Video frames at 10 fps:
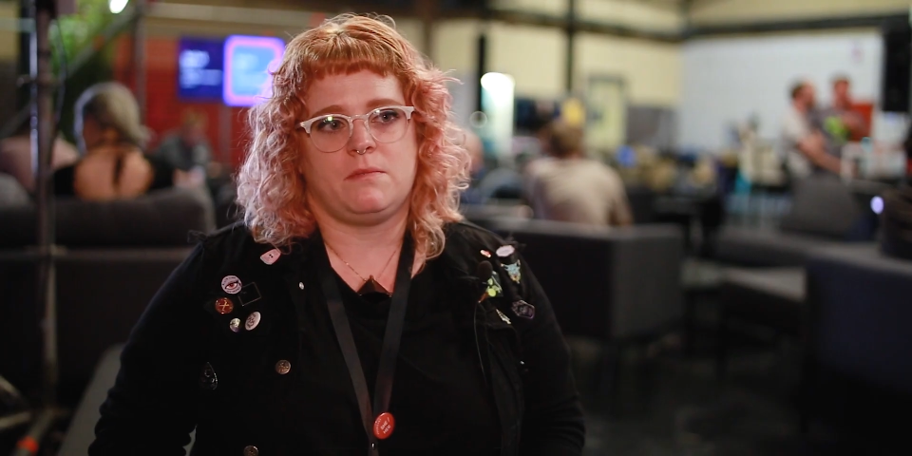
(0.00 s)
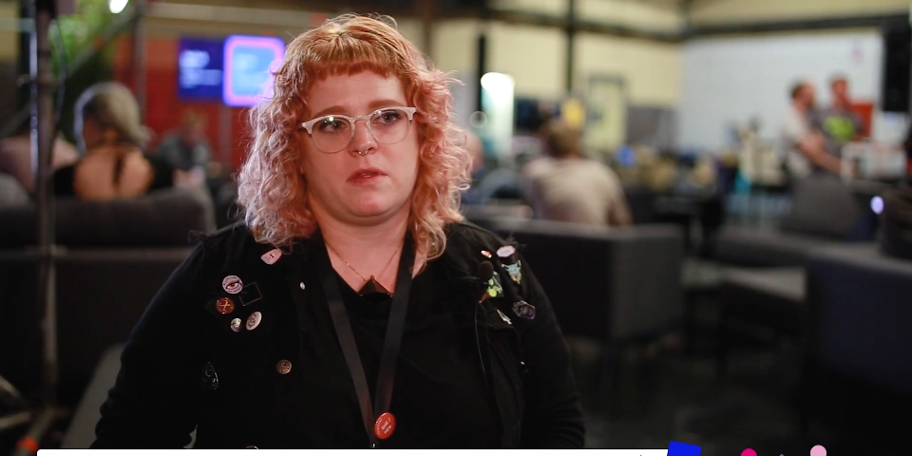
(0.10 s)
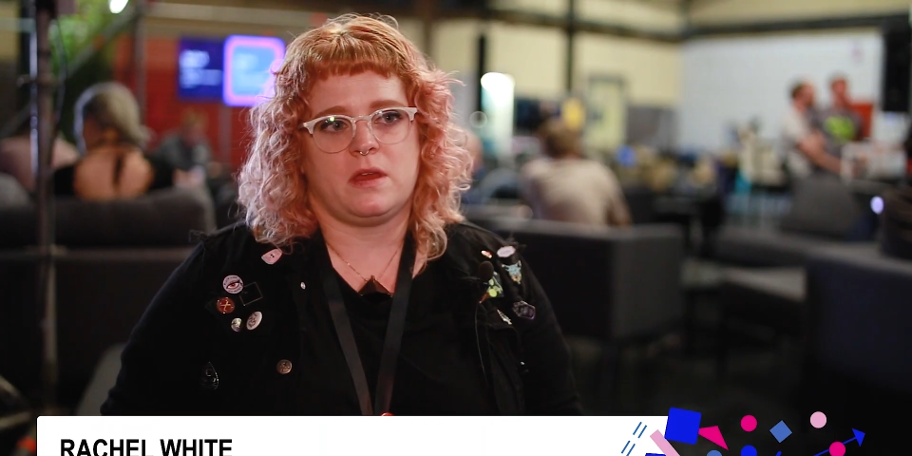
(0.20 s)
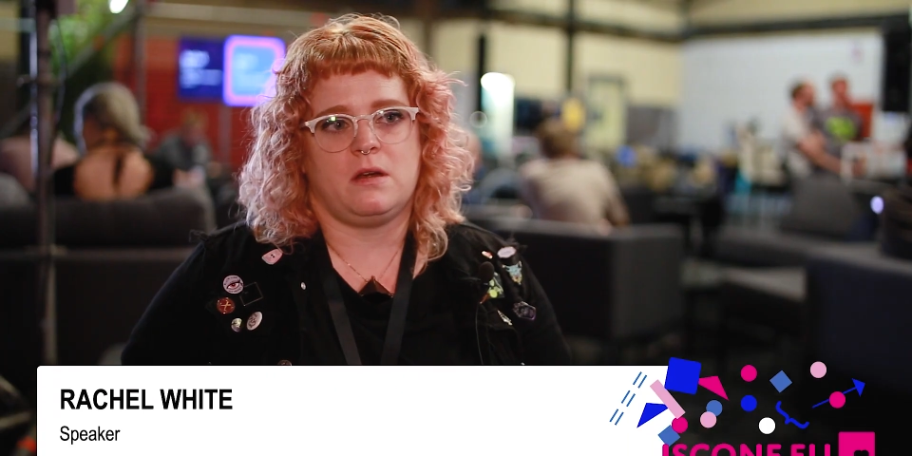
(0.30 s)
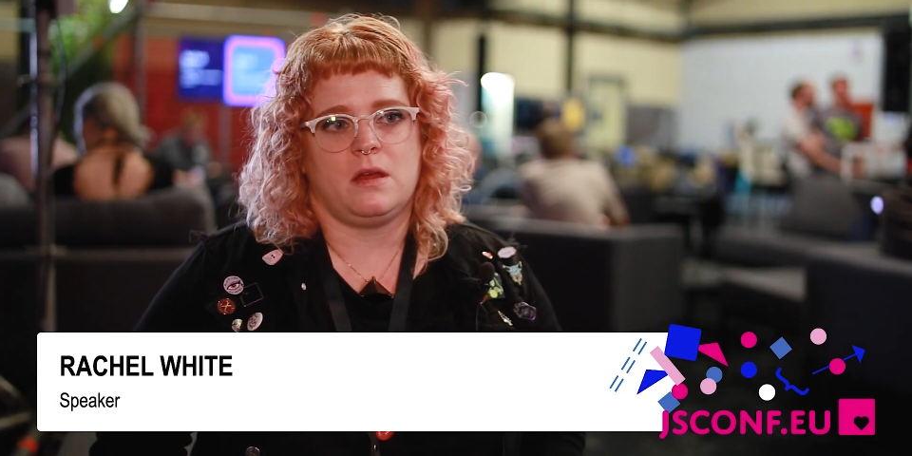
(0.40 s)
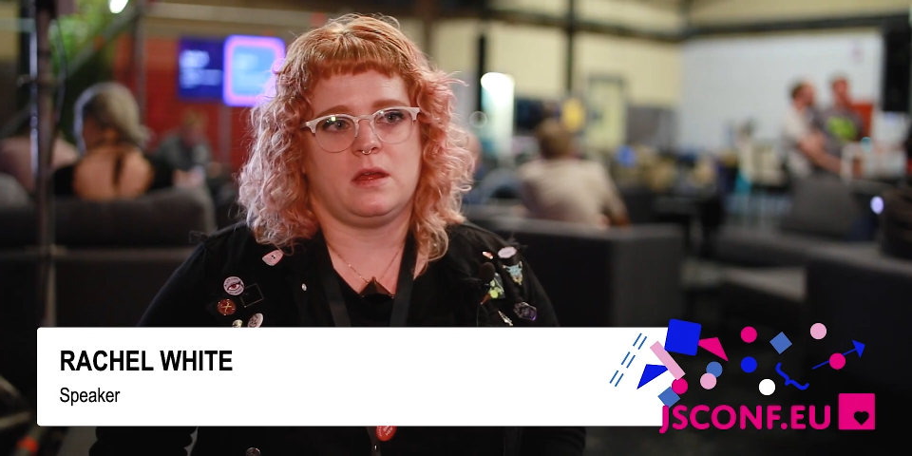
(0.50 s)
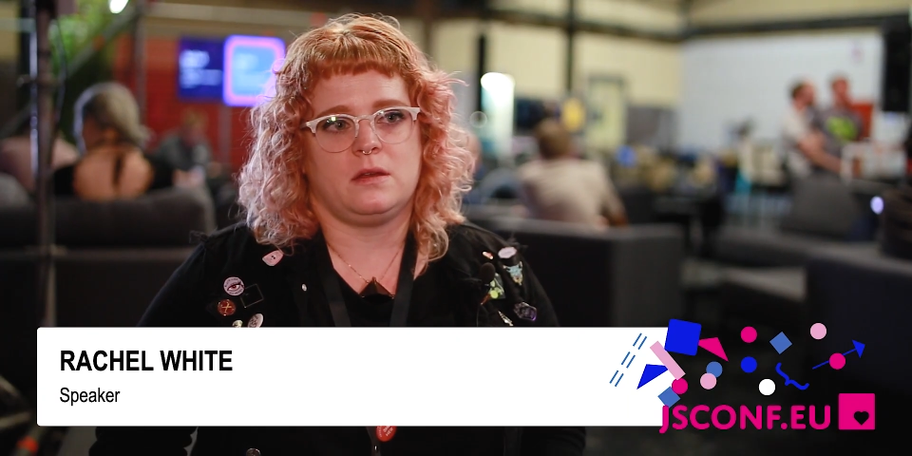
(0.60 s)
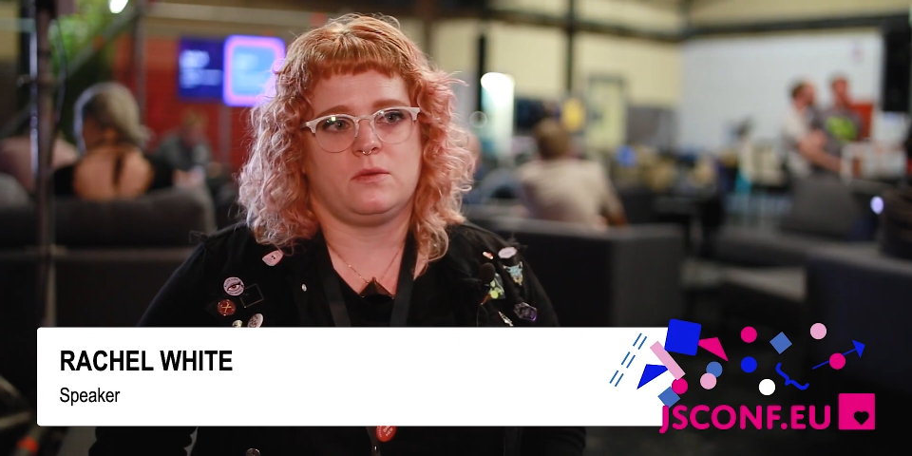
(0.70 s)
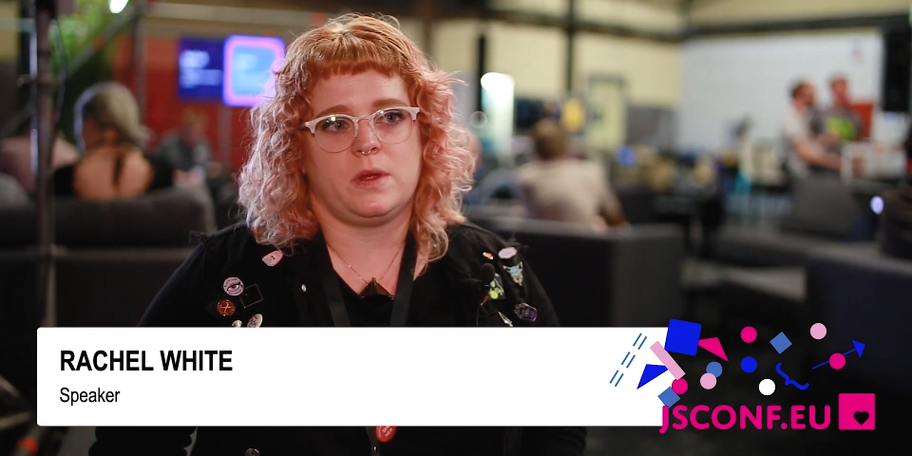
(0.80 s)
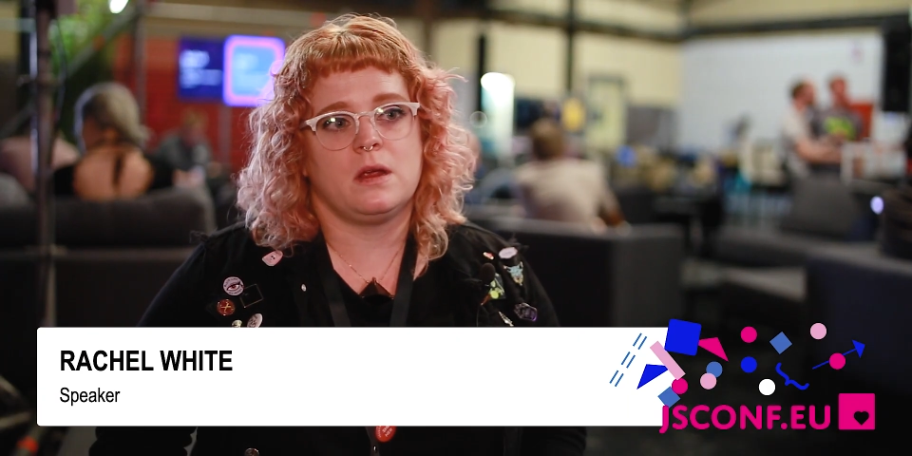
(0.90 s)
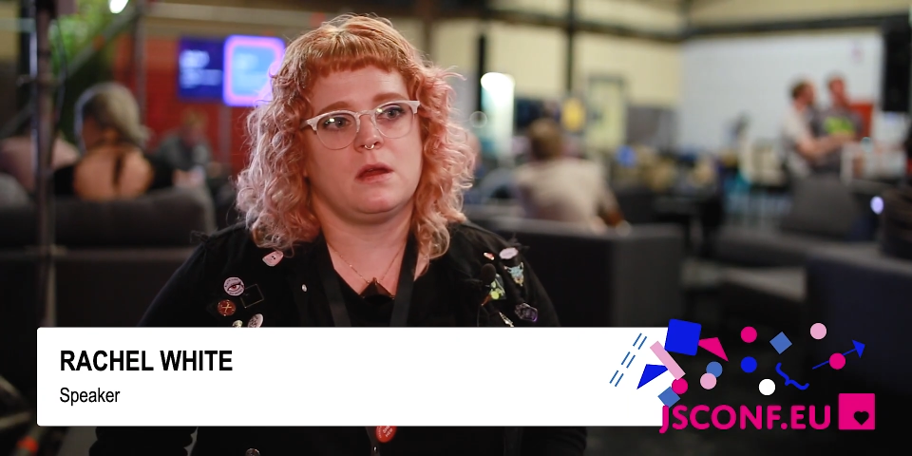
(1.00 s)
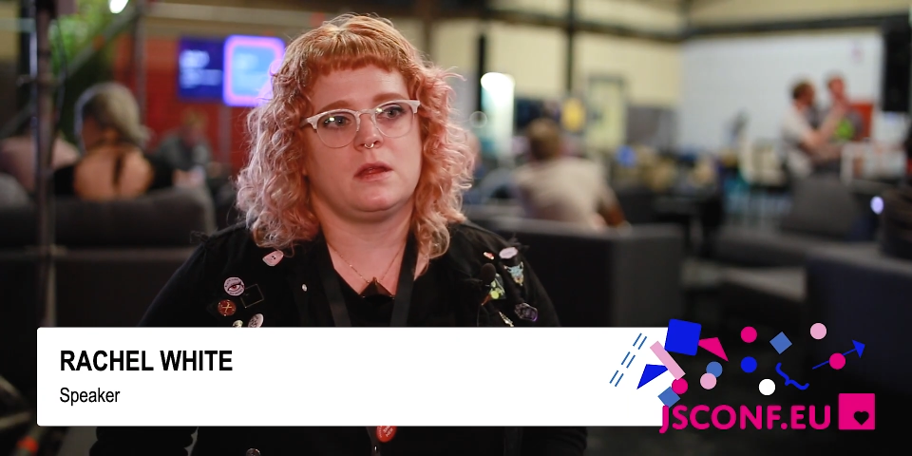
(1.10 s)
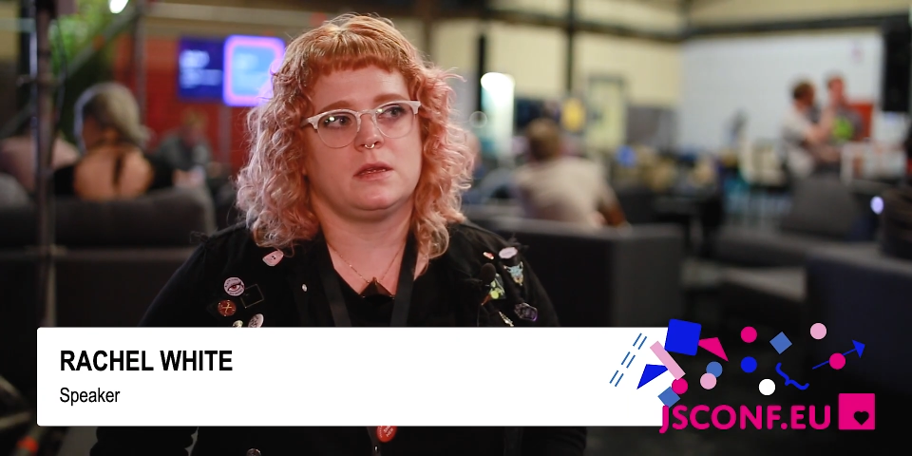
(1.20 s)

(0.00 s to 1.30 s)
Keep the Internet Weird